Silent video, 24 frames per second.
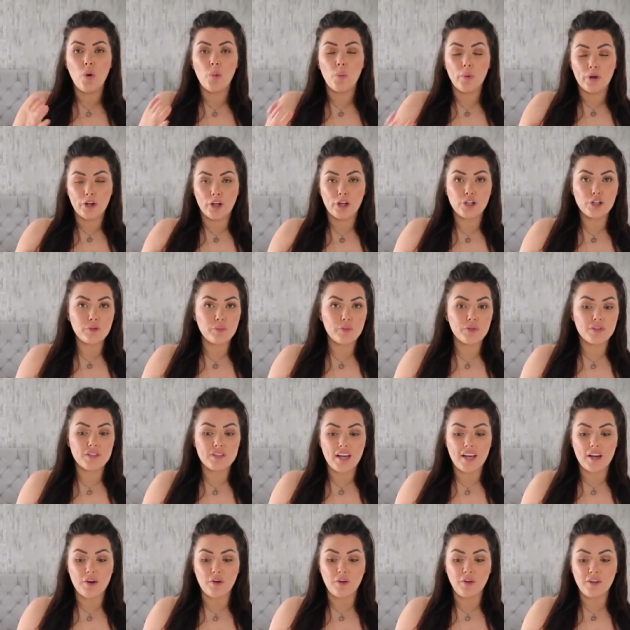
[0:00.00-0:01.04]

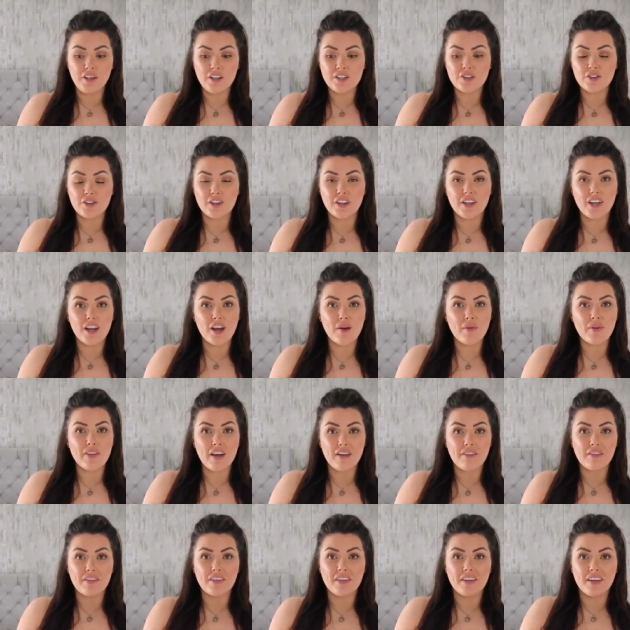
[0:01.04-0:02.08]
100% honest on here with
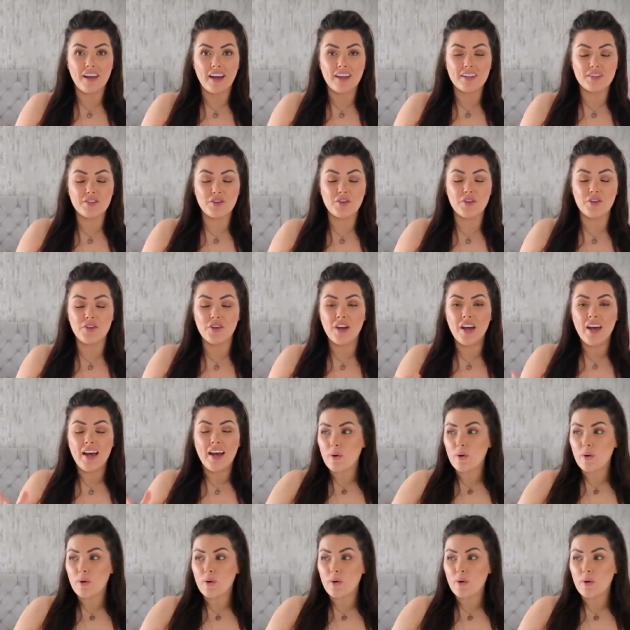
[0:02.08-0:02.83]
everything I do.